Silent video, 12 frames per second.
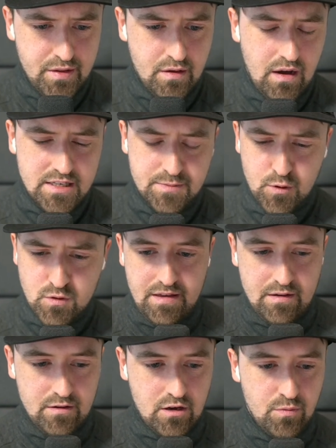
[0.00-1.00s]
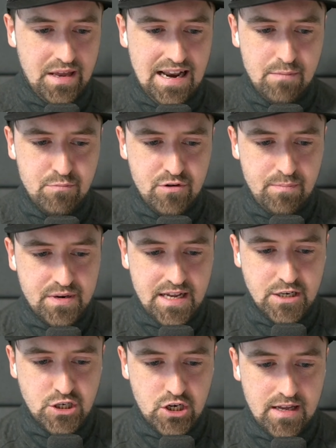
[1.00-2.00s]
I suppose, could we elaborate
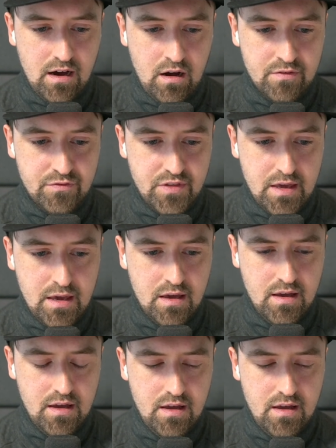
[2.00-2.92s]
potentially on the